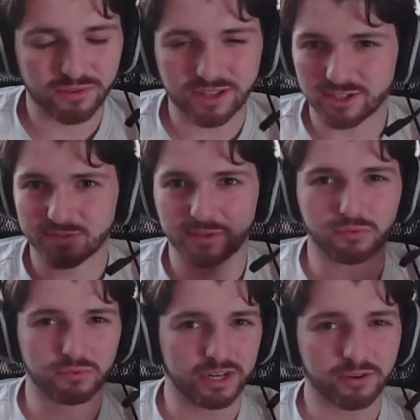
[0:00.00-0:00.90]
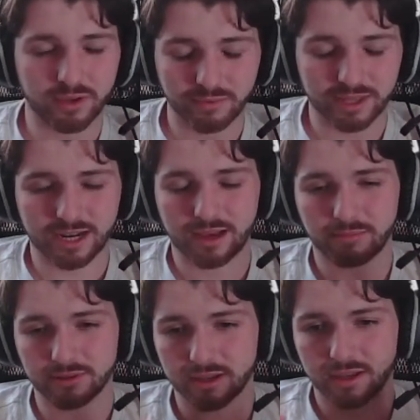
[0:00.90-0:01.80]
It just felt really annoying when that
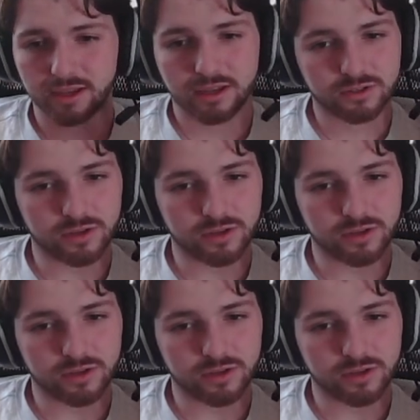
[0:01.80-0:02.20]
happened, so